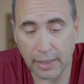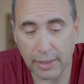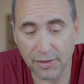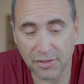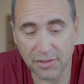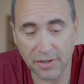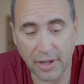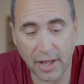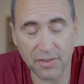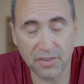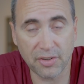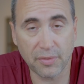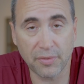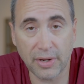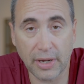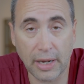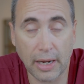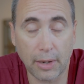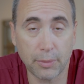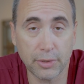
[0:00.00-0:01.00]
it's not
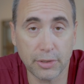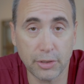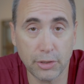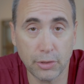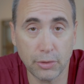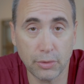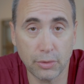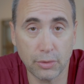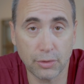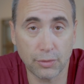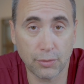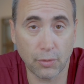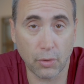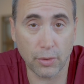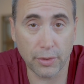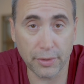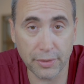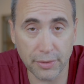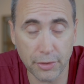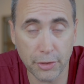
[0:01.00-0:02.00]
something I would use
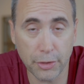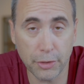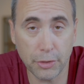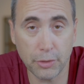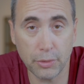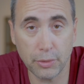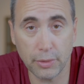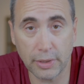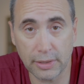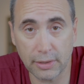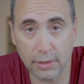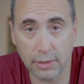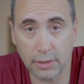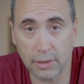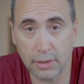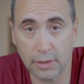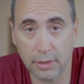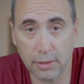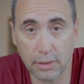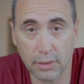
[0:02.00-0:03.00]
for new
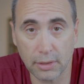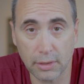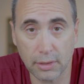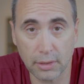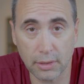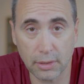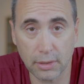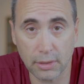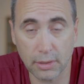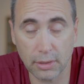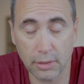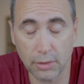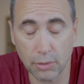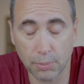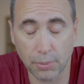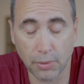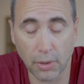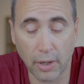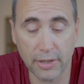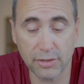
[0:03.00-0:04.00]
and uh,
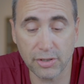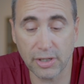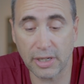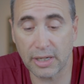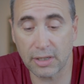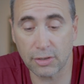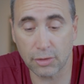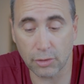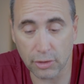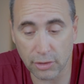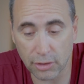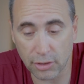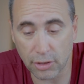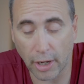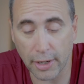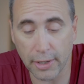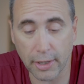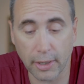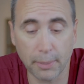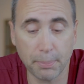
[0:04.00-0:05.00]
new projects or
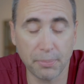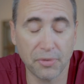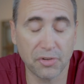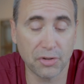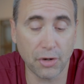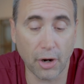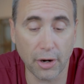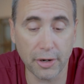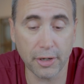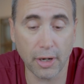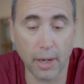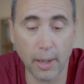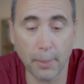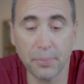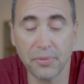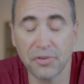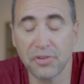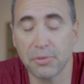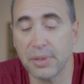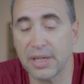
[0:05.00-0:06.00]
startup
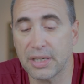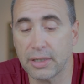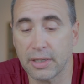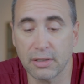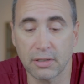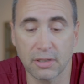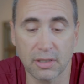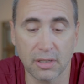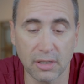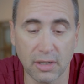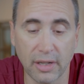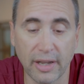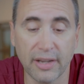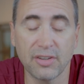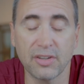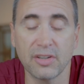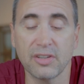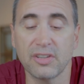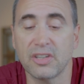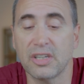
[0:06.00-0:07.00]
startups because of the
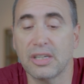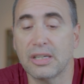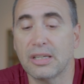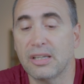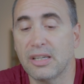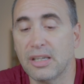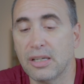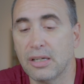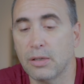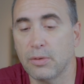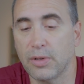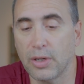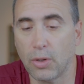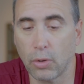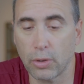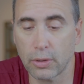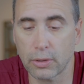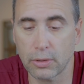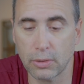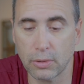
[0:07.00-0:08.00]
licensing deal with
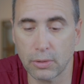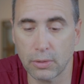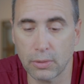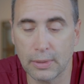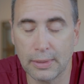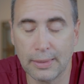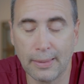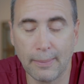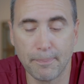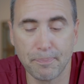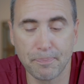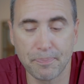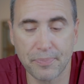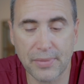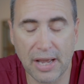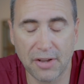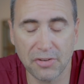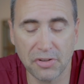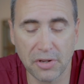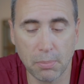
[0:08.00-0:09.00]
Oracle
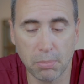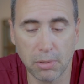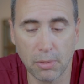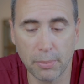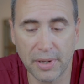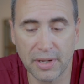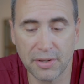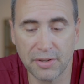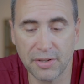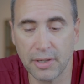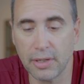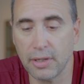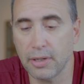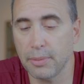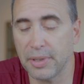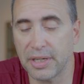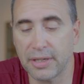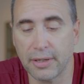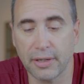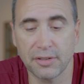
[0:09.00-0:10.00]
has implemented
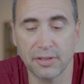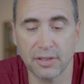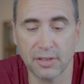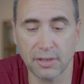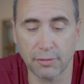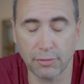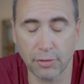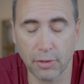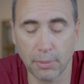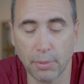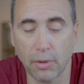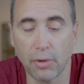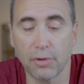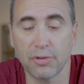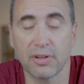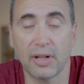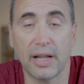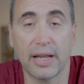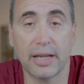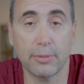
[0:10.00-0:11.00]
and because it's a
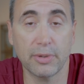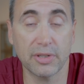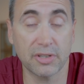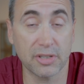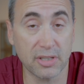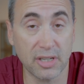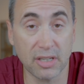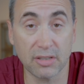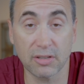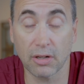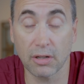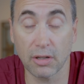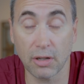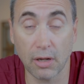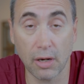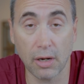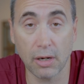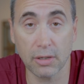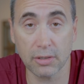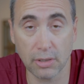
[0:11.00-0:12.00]
verbose language, it takes a
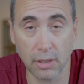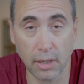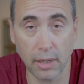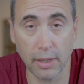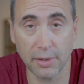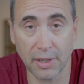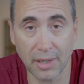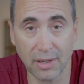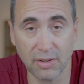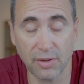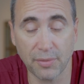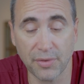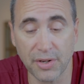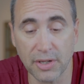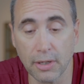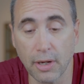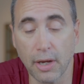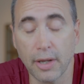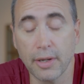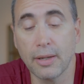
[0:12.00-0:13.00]
long time to get
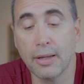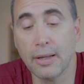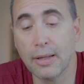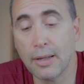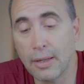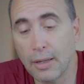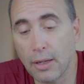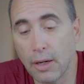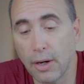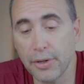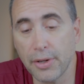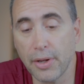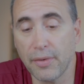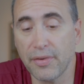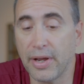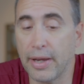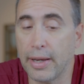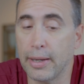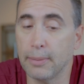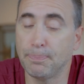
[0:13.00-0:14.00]
something done. On the
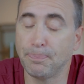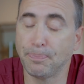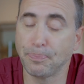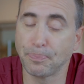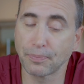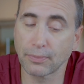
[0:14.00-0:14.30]
other hand,